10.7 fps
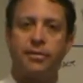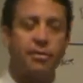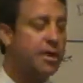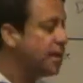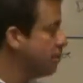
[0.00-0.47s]

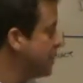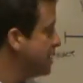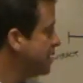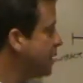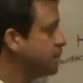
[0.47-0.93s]
for any
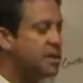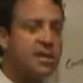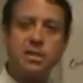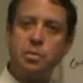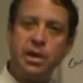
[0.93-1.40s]
reason up to
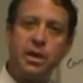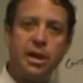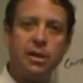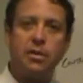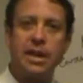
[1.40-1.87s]
this
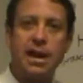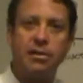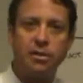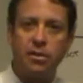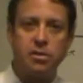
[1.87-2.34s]
period
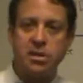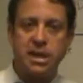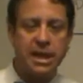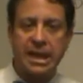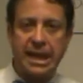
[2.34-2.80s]
without
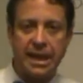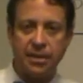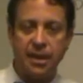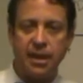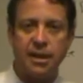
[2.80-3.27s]
losing
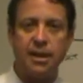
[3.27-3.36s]
anything.